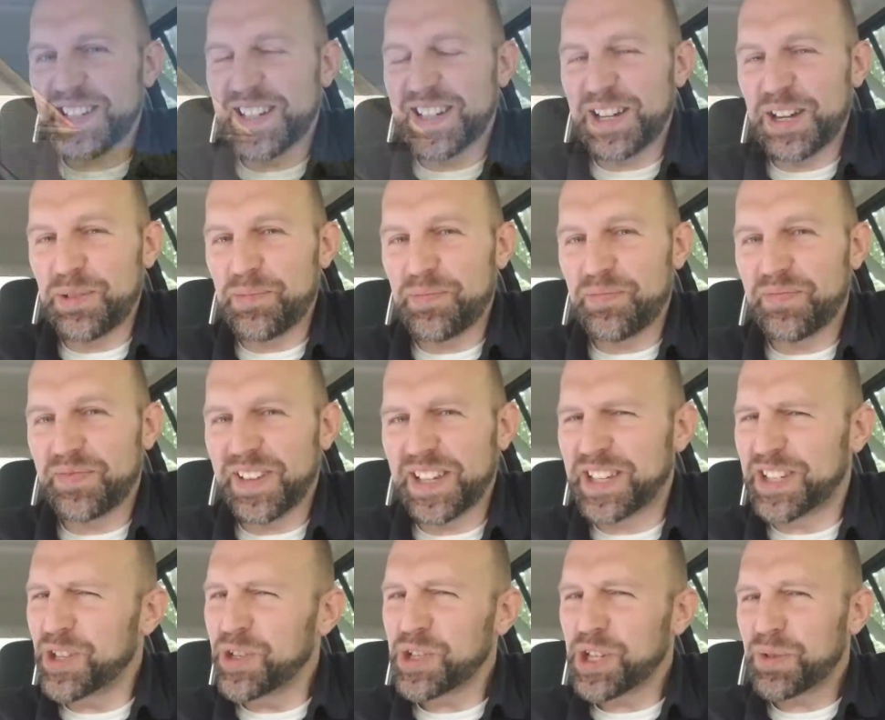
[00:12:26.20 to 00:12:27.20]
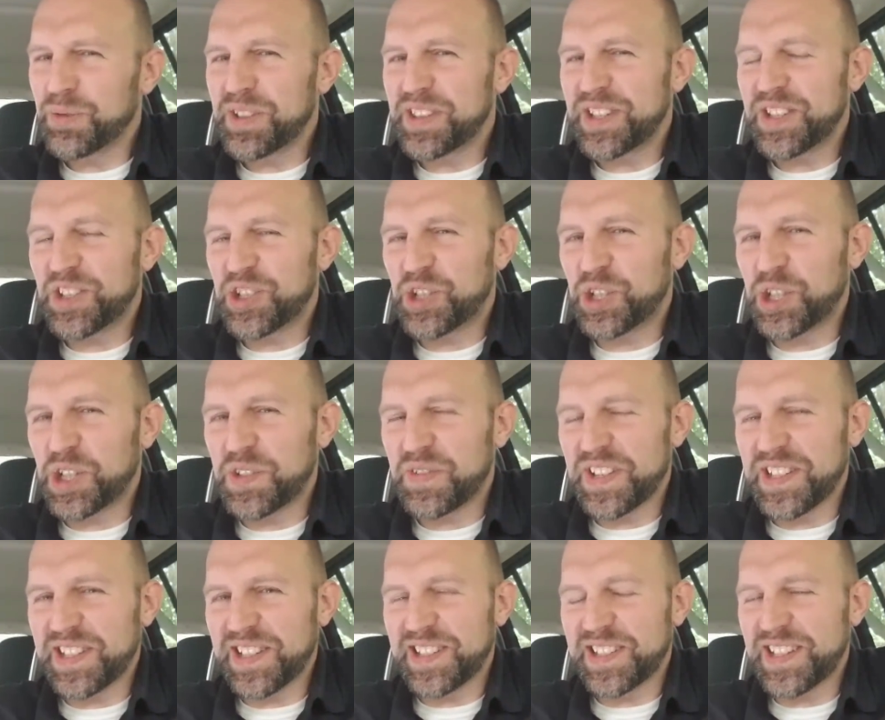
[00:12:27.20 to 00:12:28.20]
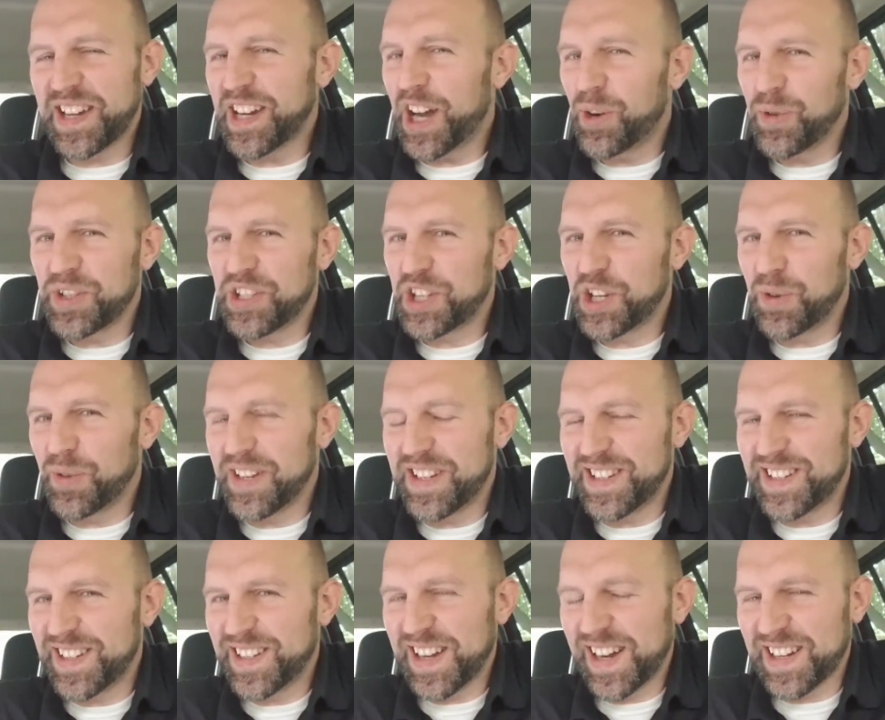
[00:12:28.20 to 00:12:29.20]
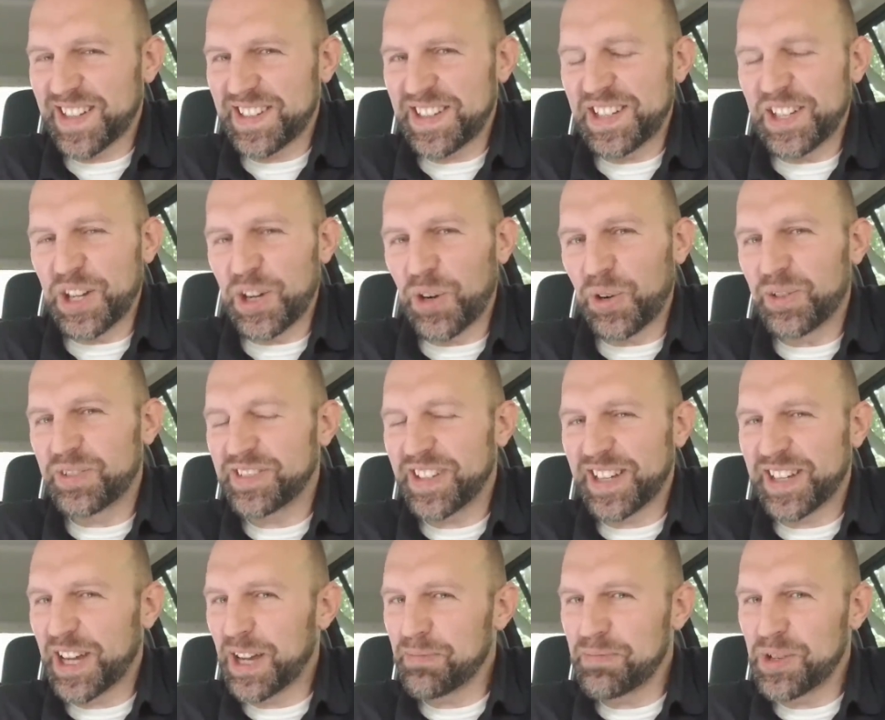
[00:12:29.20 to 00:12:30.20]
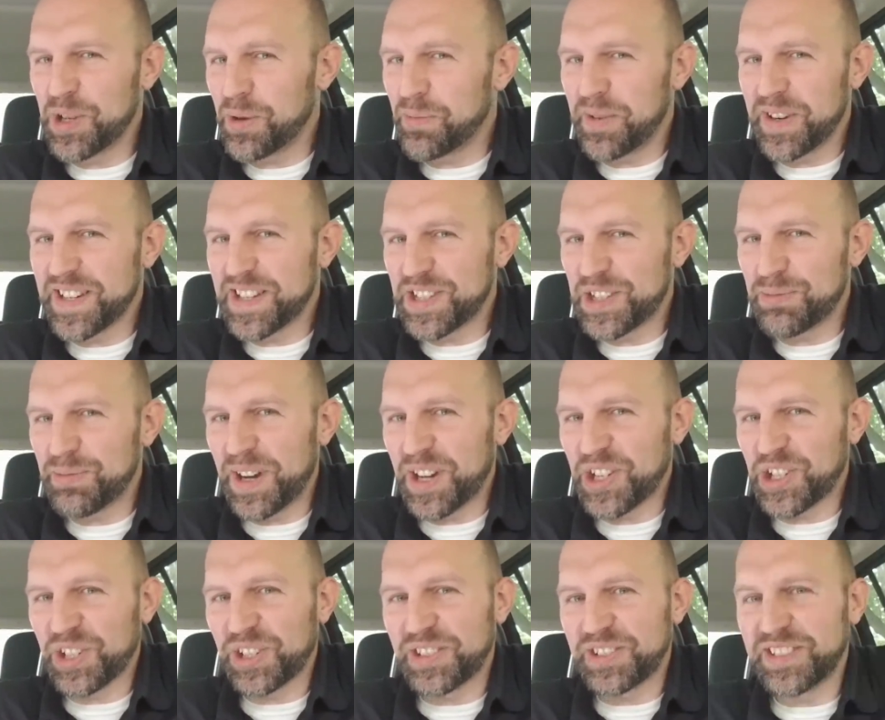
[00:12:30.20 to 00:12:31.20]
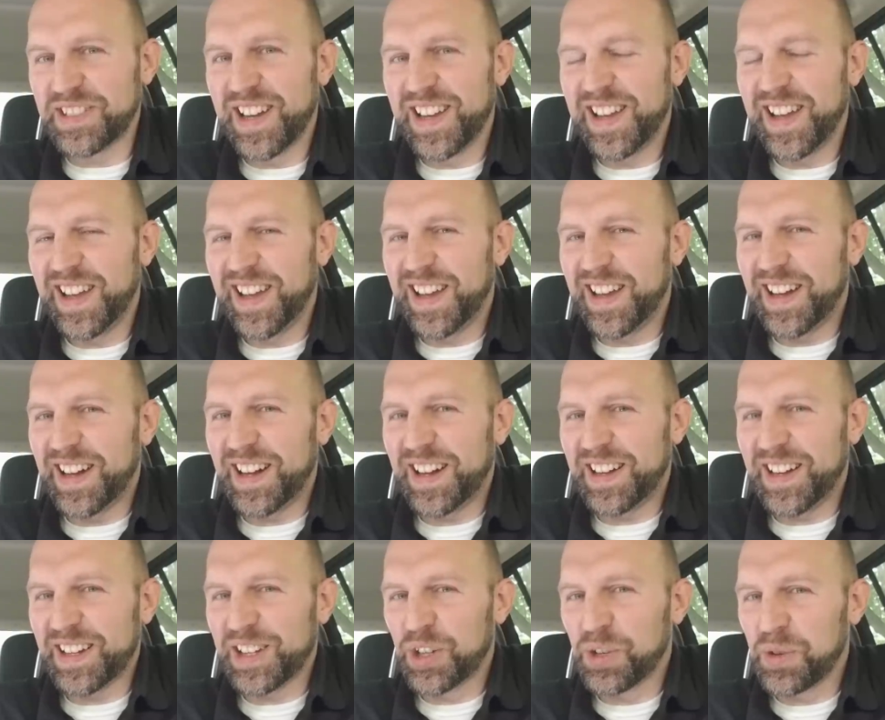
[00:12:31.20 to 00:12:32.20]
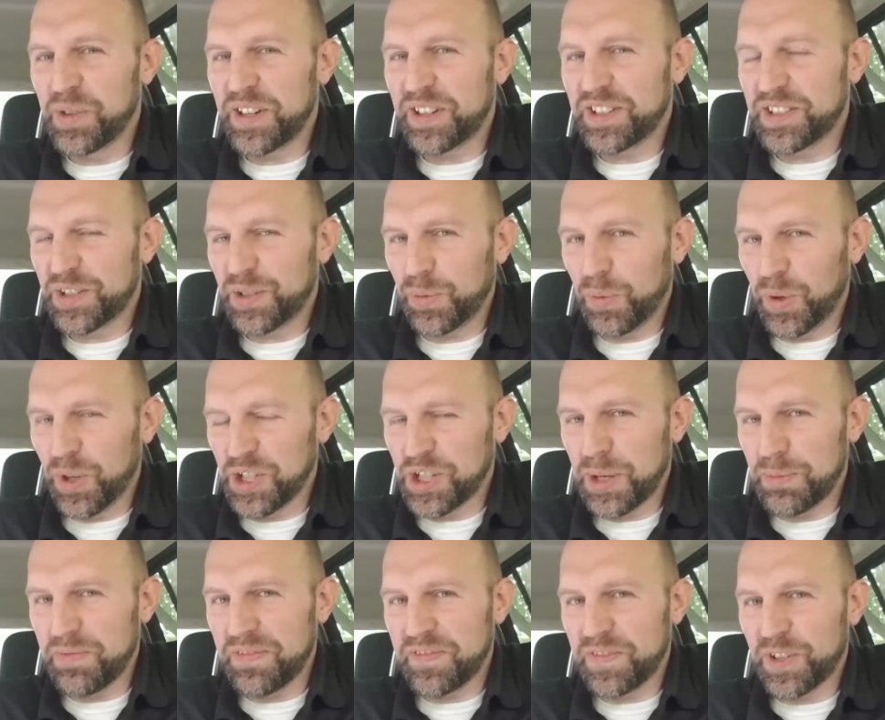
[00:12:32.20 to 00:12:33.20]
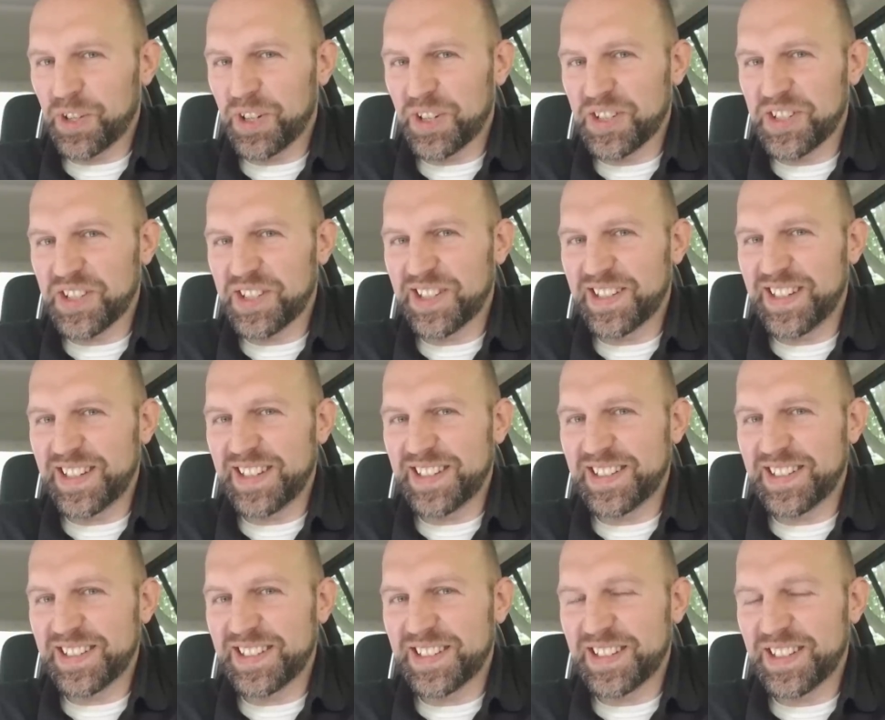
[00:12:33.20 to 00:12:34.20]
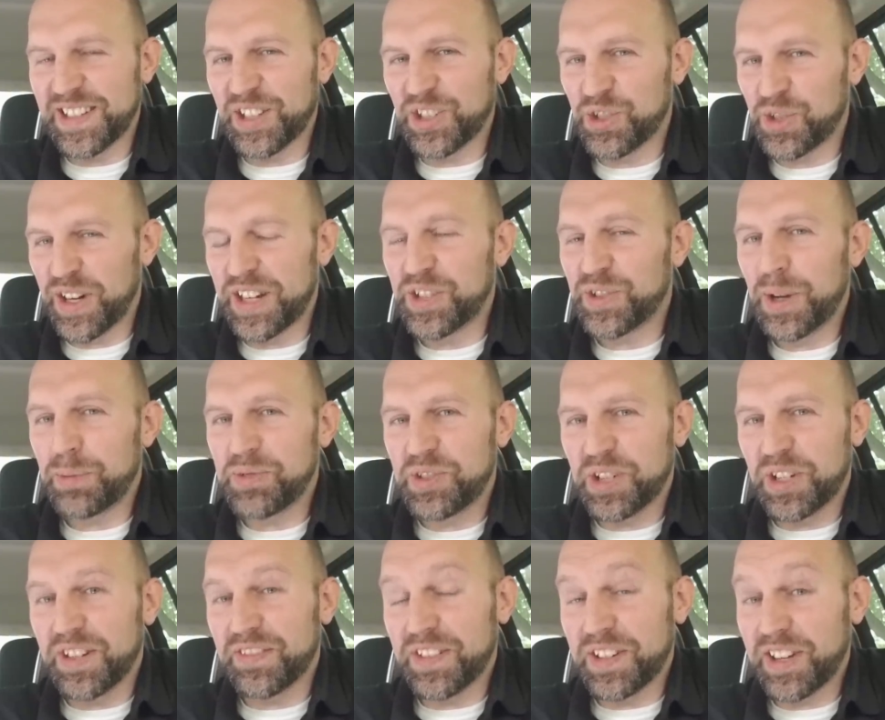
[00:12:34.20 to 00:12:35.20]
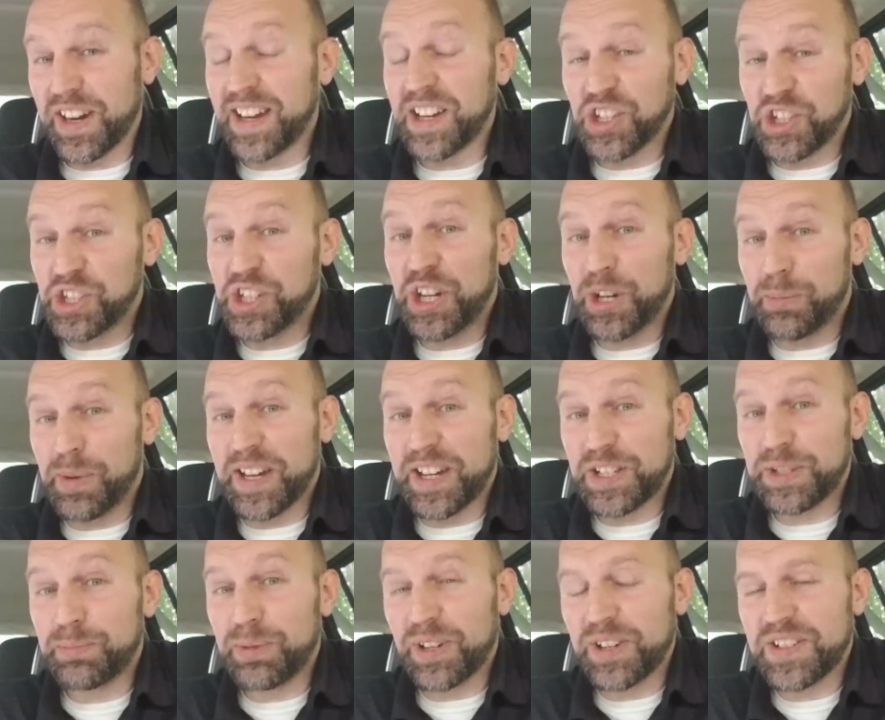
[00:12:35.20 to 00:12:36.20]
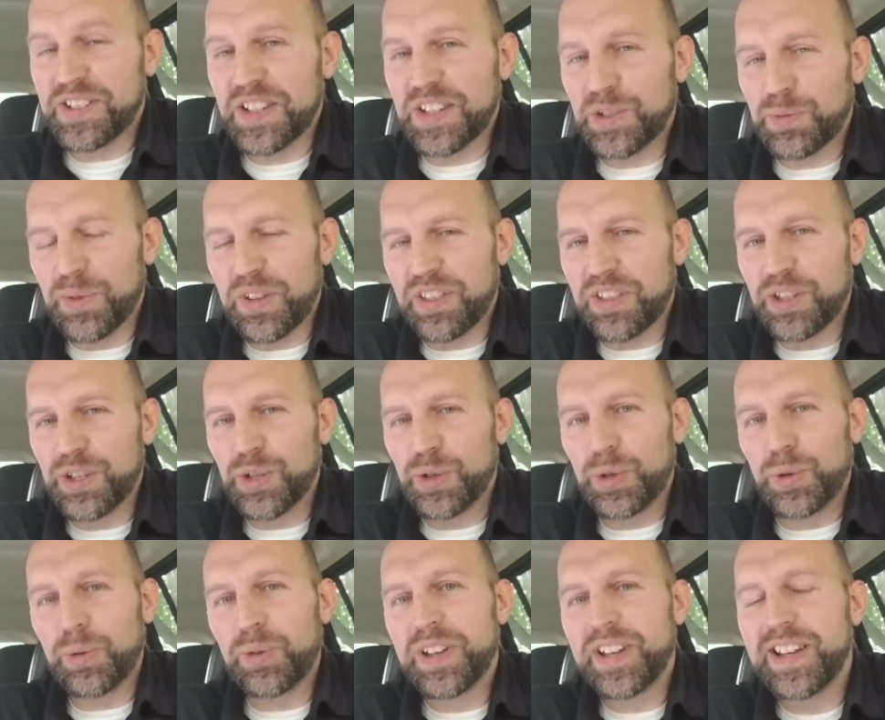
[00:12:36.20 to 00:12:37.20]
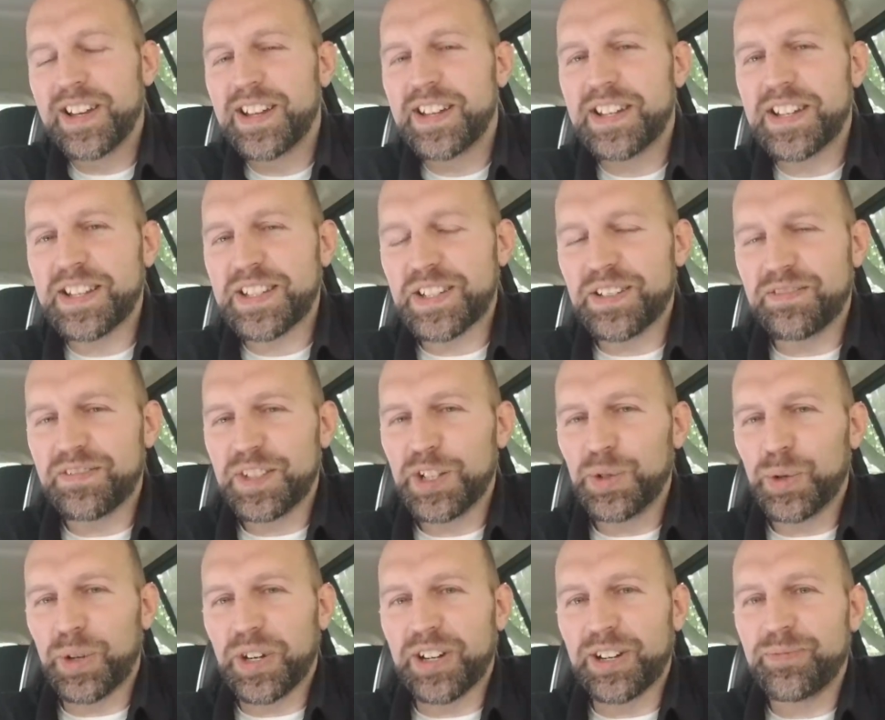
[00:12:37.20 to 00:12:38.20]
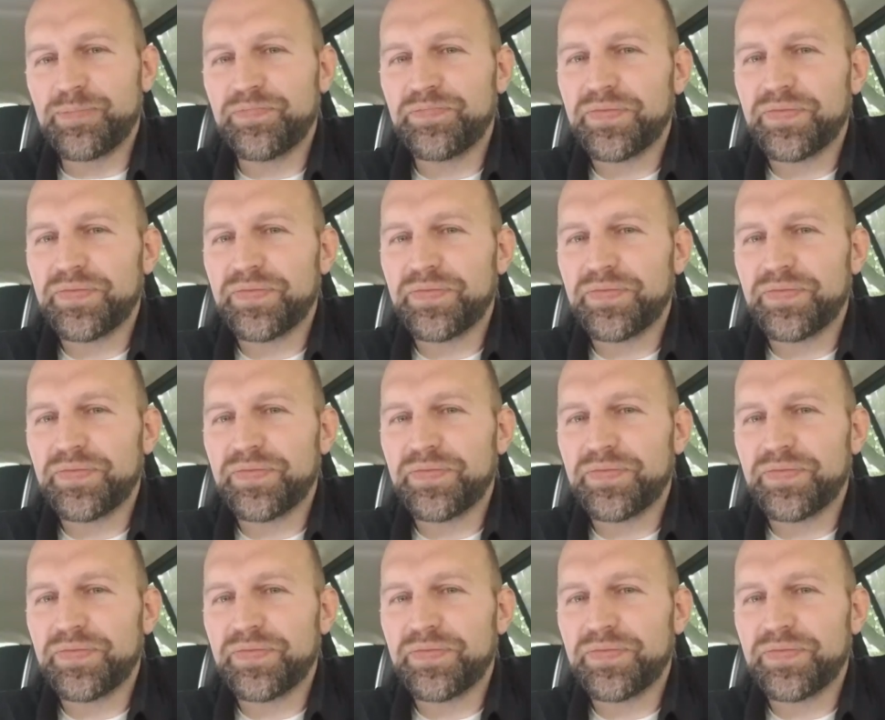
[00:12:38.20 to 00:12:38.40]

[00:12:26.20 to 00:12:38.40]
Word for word: um, like usually with these church visits, I always go in incognito. Like I'm nobody special. Uh, I go there to worship first and uh, try to observe and kind of share my experiences with you as a viewer.